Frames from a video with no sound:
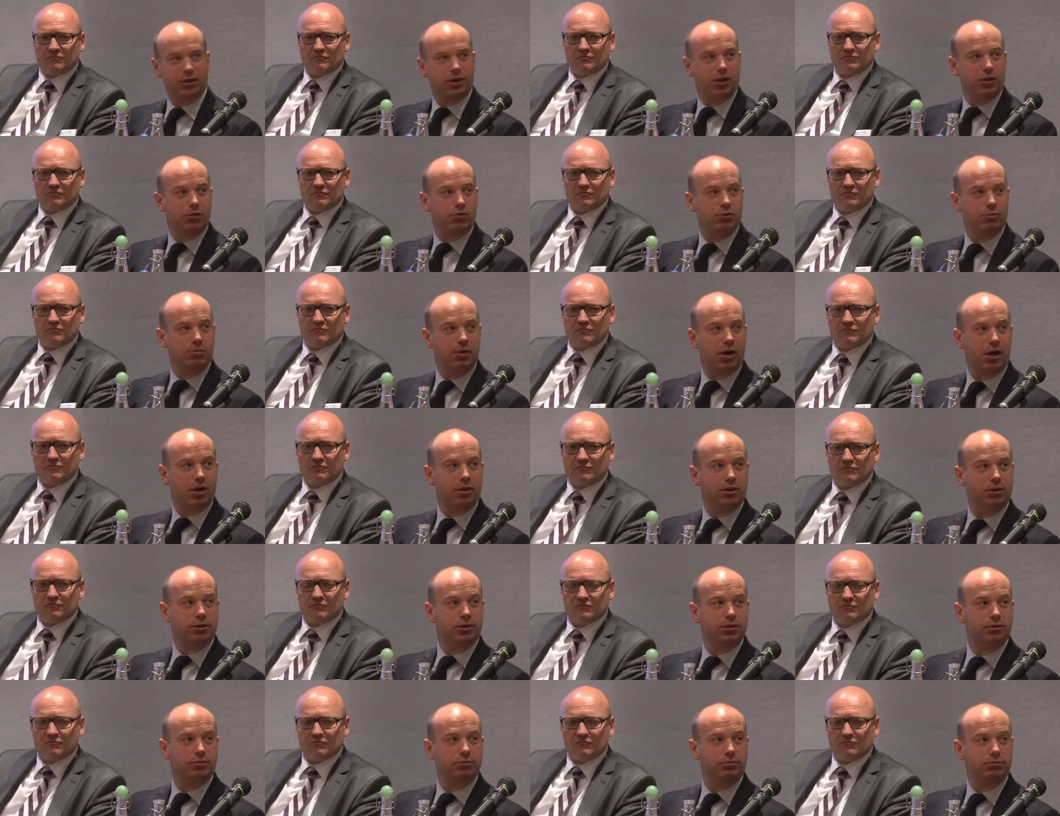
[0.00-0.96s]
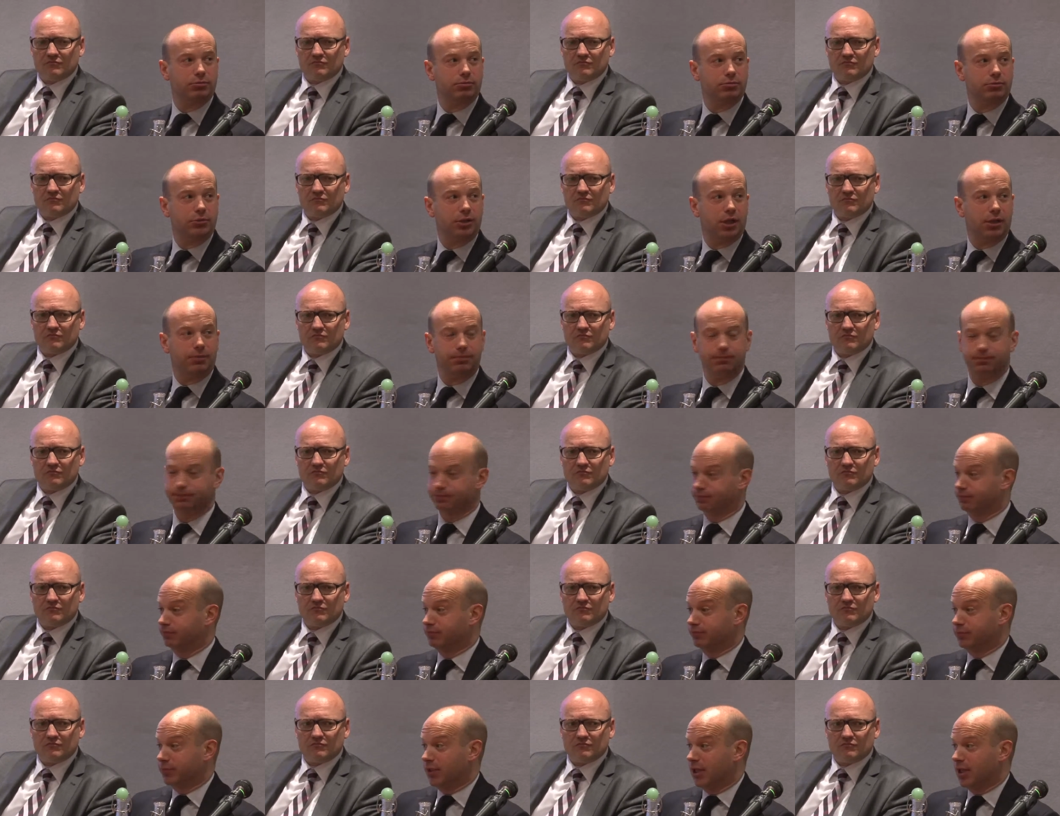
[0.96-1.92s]
Speaker 1: local partners. Um,
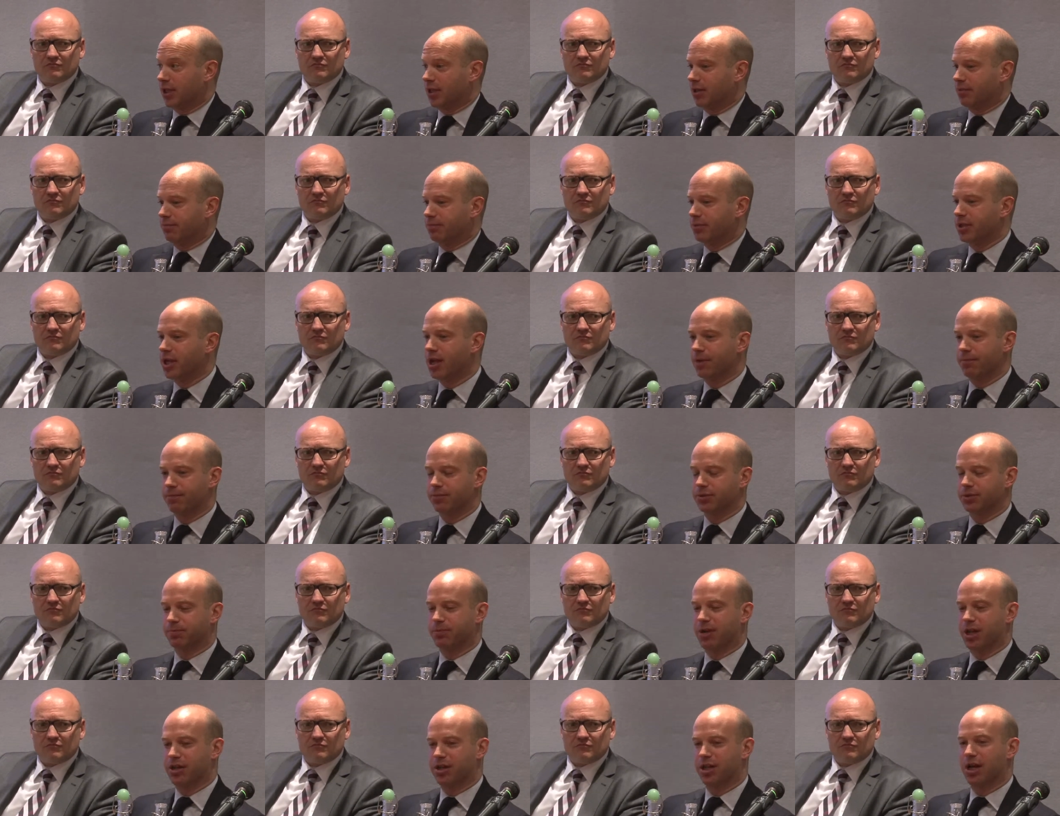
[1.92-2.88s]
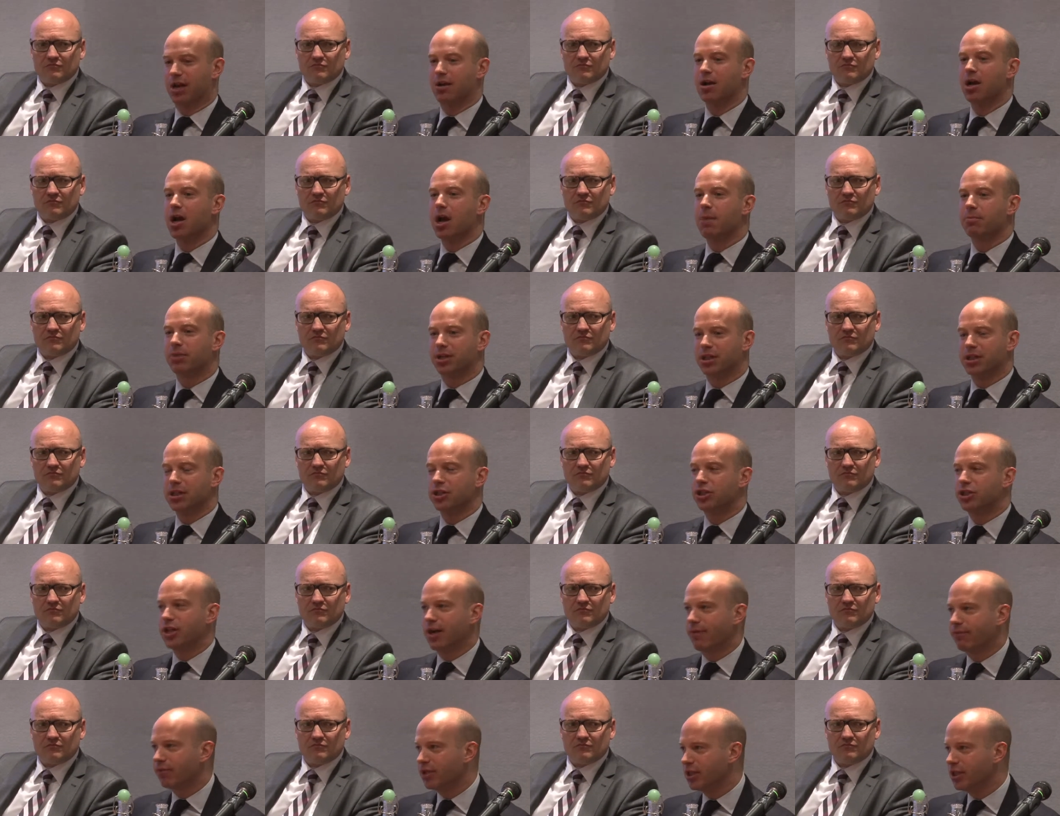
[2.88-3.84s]
yeah, but I, think, I, but I think
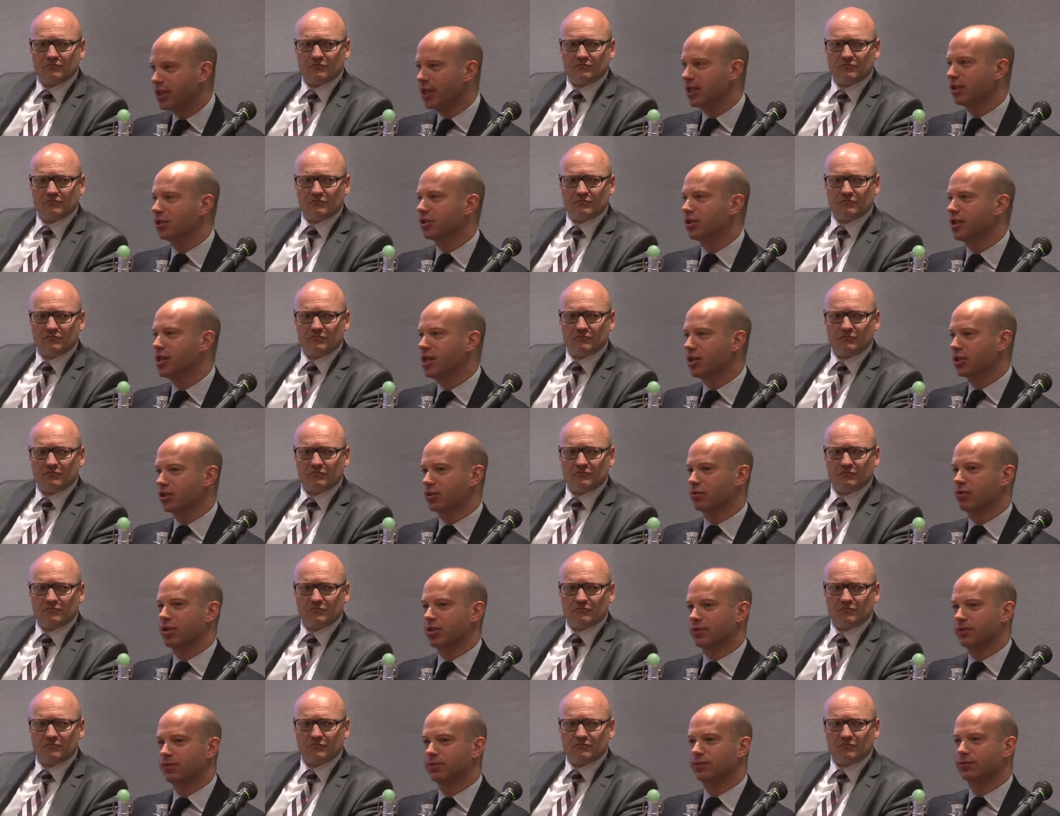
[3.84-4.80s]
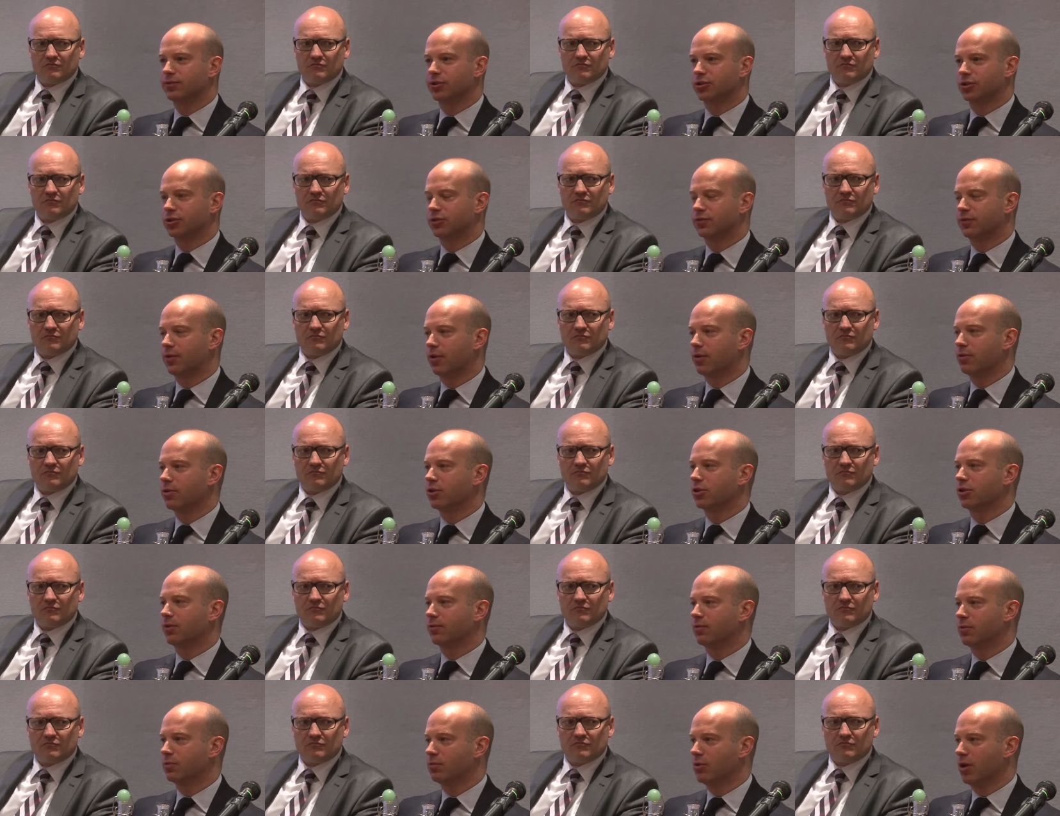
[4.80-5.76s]
generally the, in, the interest from foreign
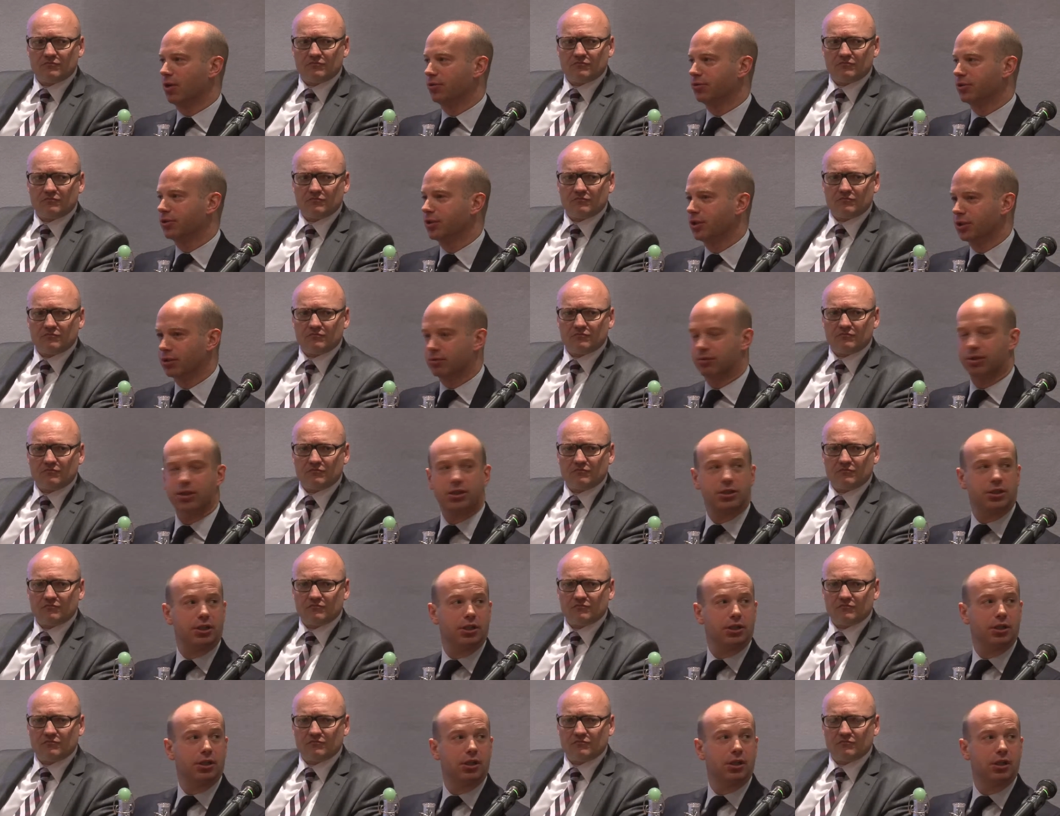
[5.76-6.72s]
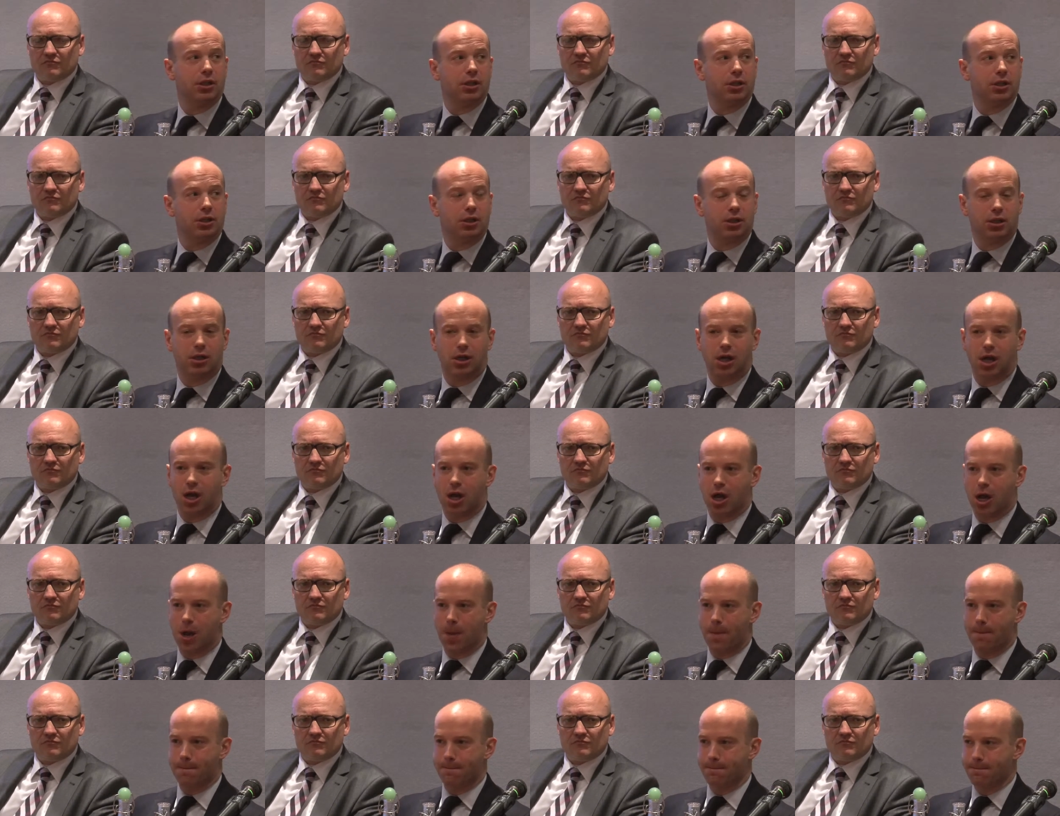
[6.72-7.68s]
sovereign wealth is increasing.
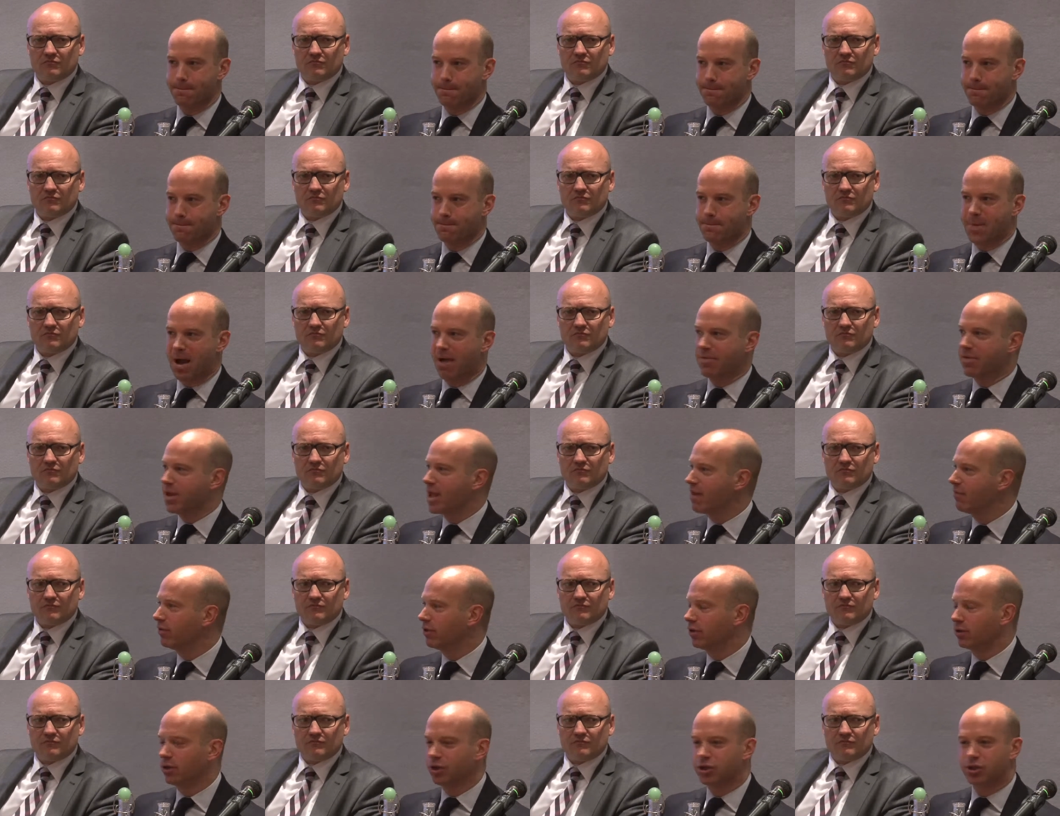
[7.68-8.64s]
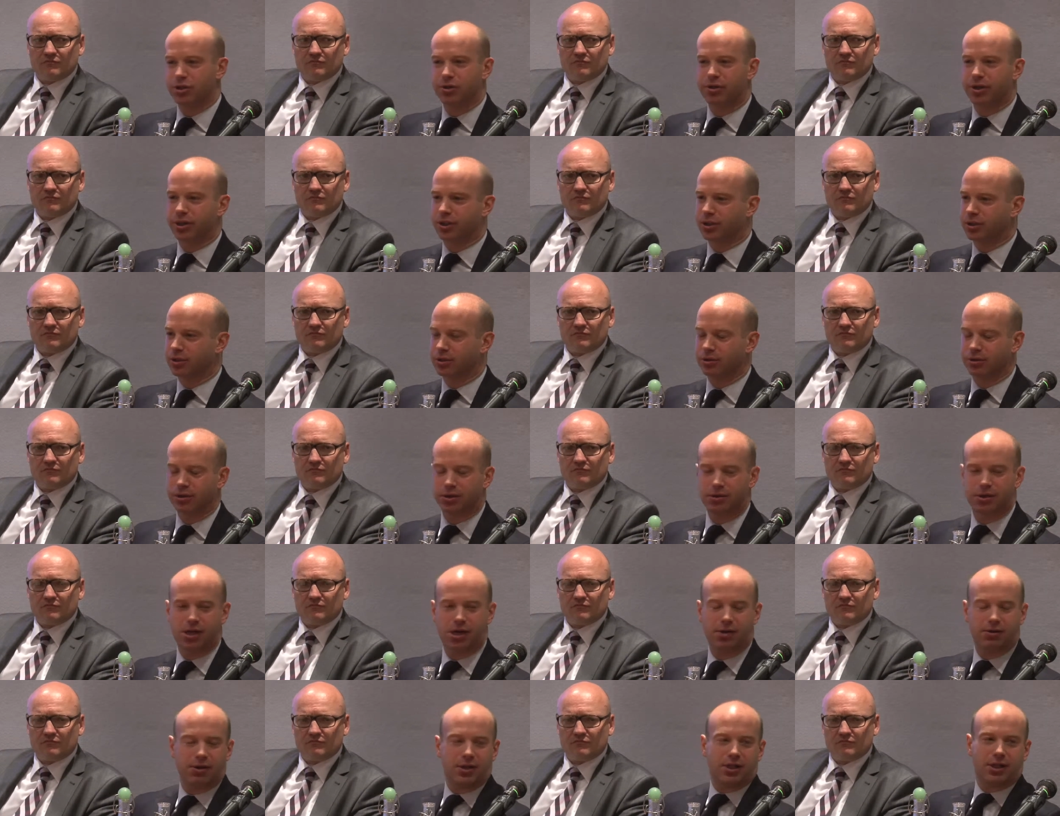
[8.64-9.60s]
Um, but they have a lot of choice. You
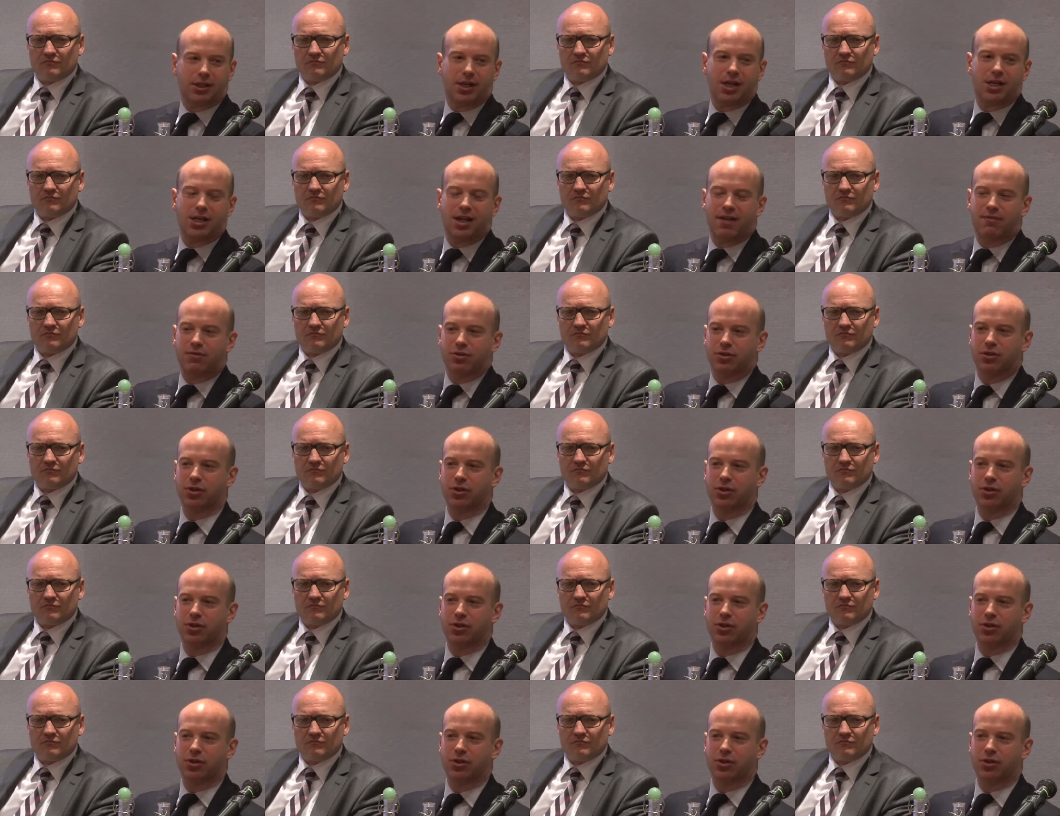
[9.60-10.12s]
know, like think everyone's